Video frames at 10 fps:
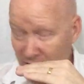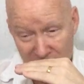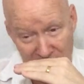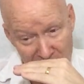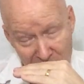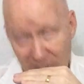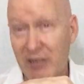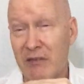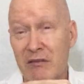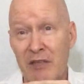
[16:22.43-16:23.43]
and just
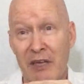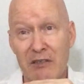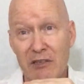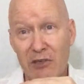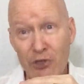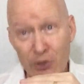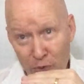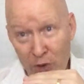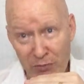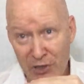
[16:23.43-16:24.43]
admit that you
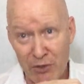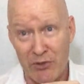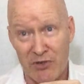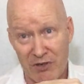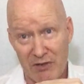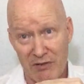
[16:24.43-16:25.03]
were abused,